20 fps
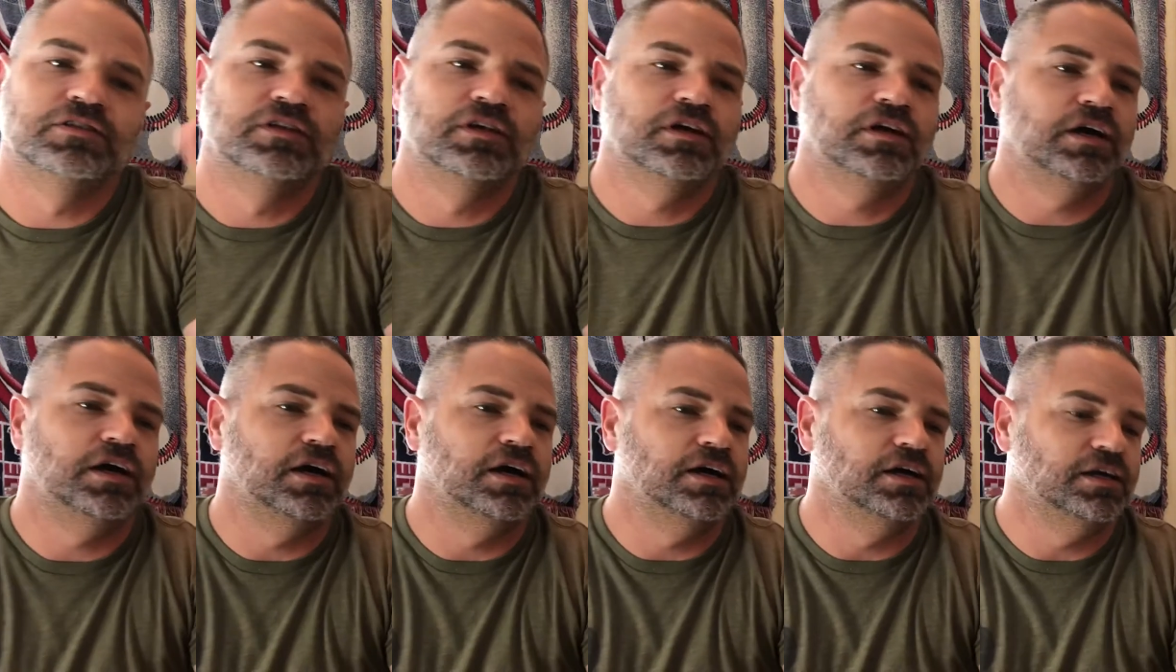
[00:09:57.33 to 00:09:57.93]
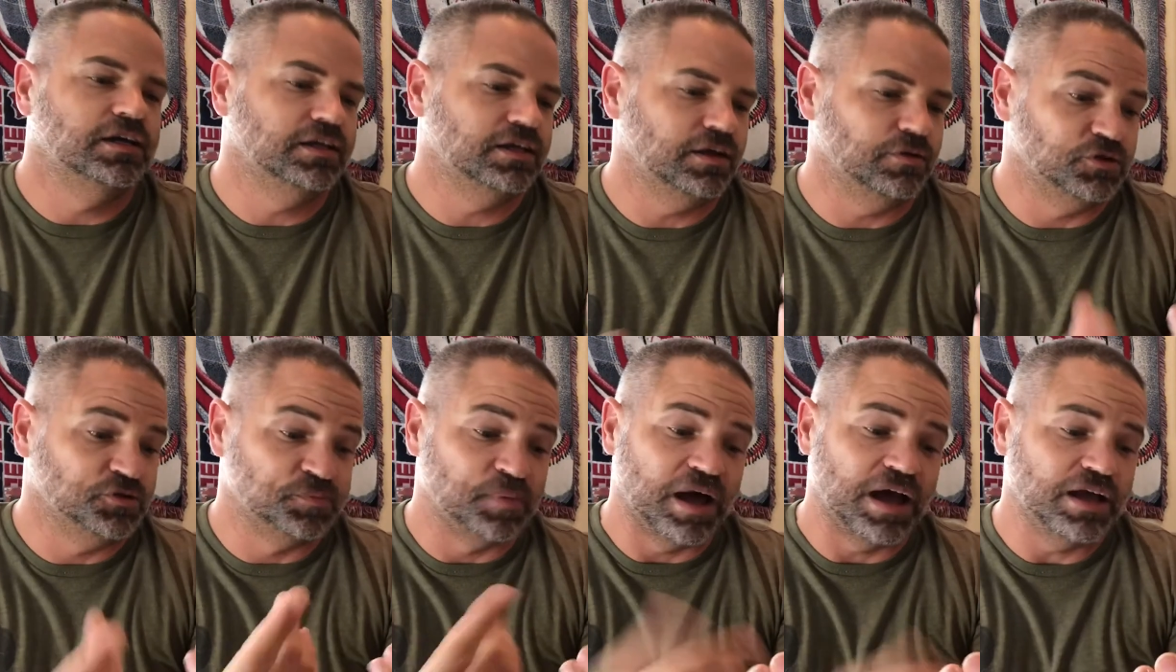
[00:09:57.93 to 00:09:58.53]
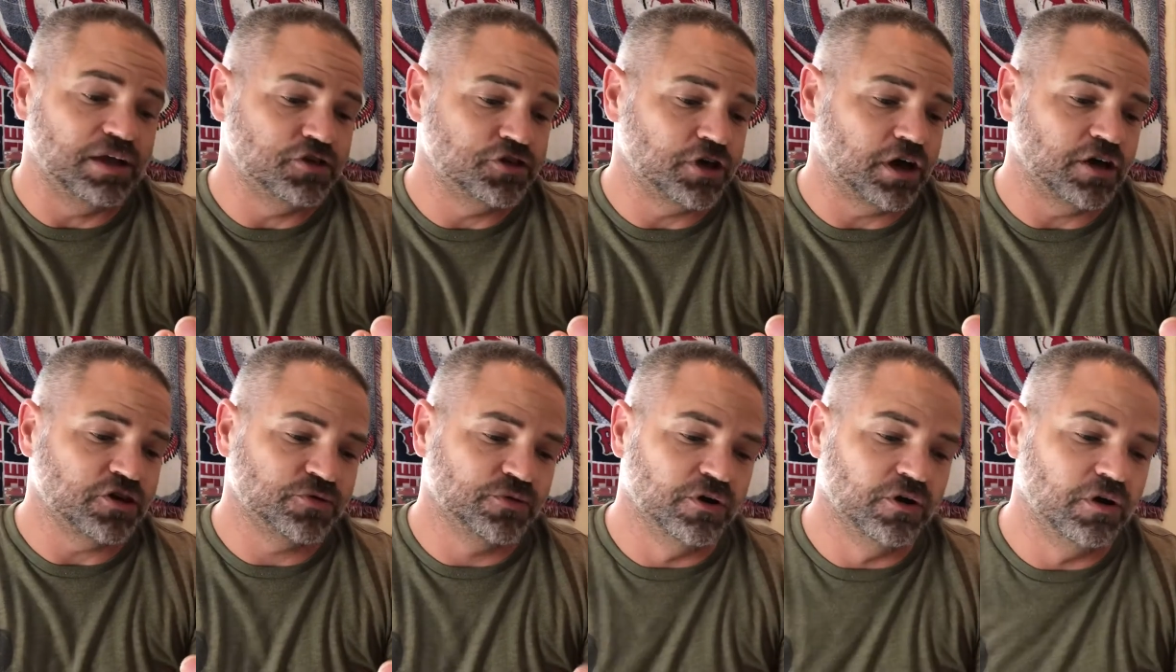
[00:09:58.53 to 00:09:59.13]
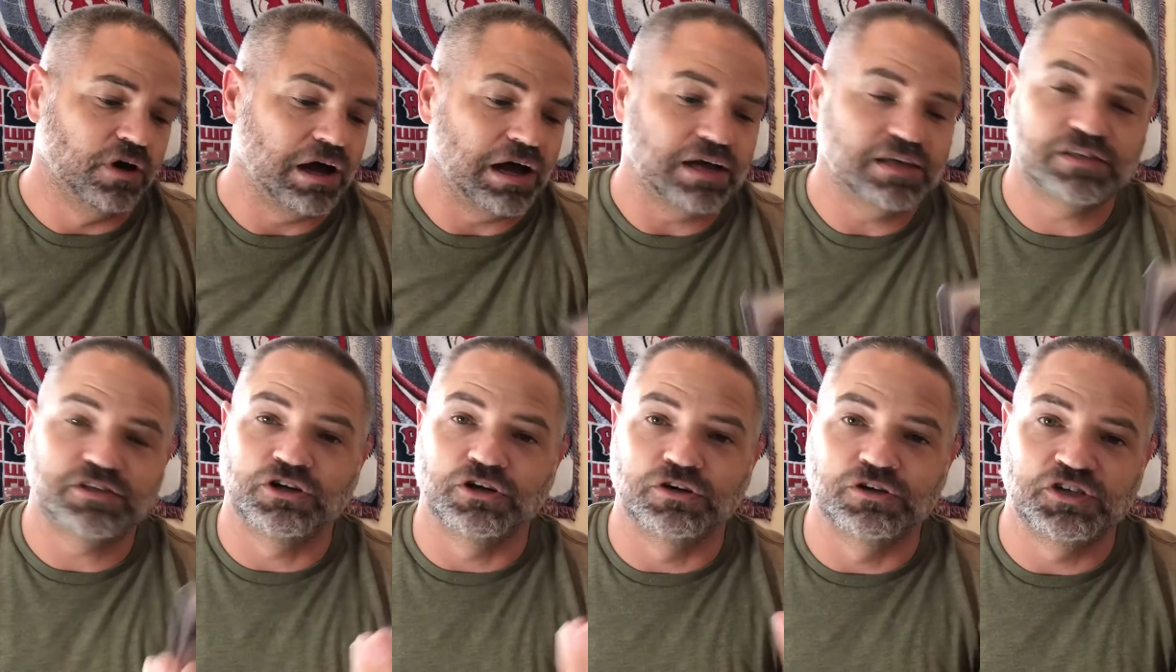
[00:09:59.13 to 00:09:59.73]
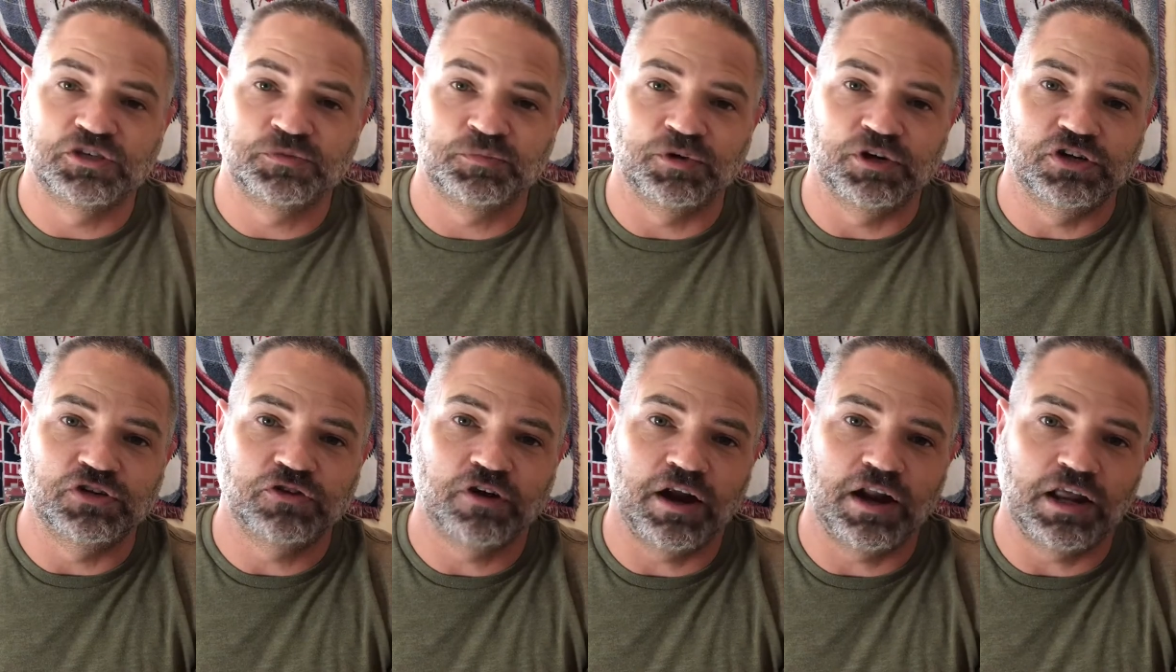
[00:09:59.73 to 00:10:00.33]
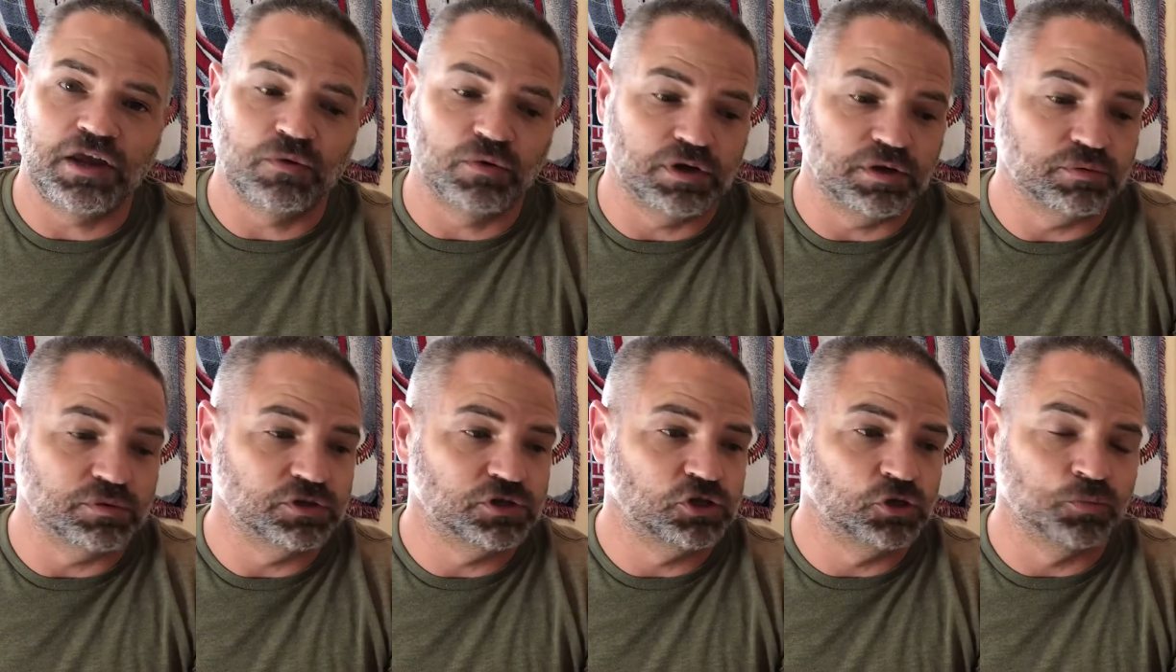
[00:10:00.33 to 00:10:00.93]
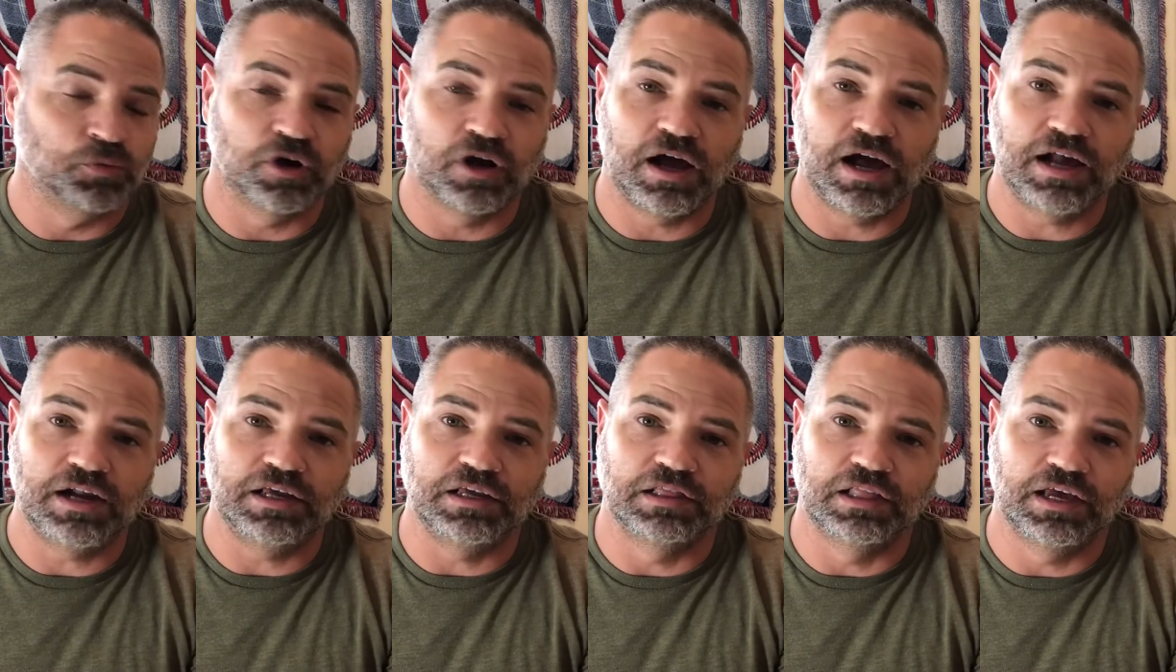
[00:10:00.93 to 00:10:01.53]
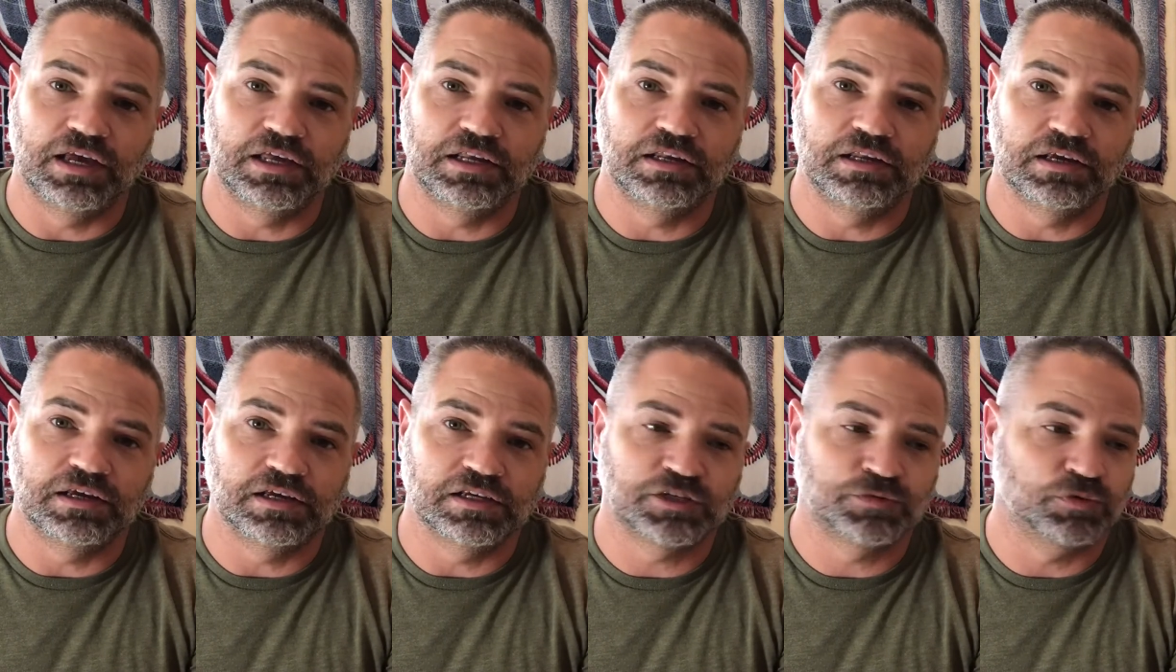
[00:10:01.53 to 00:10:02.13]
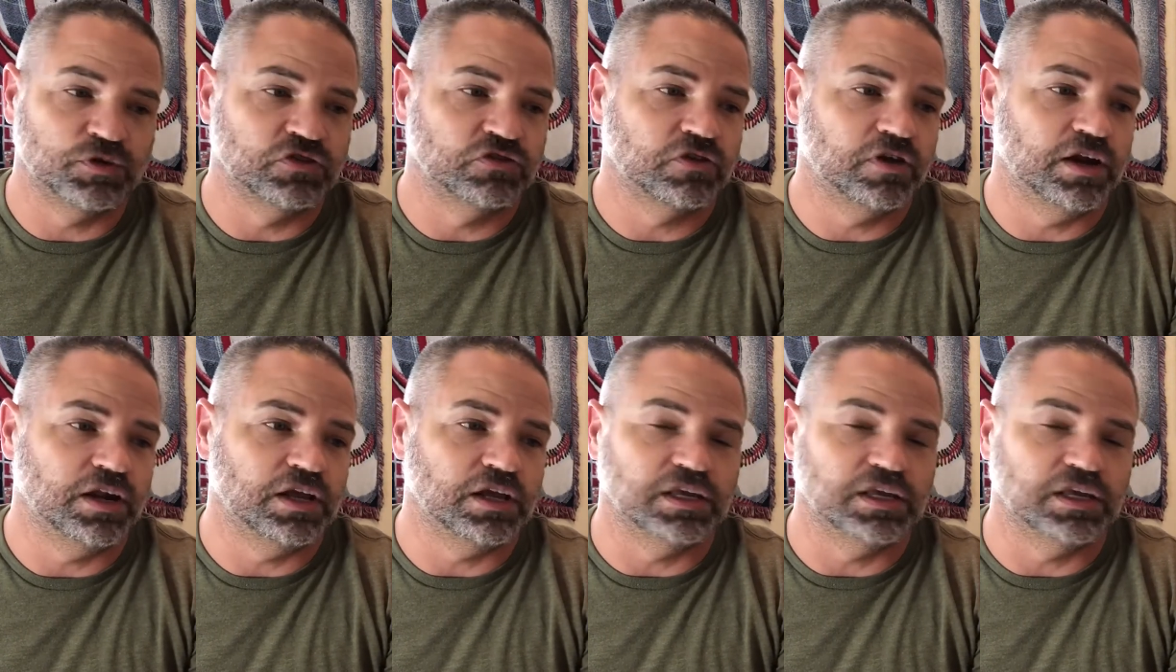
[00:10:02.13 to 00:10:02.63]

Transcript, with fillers: Uh, I was buying Josh Rojas during spring training when he was super hot. He led uh, spring training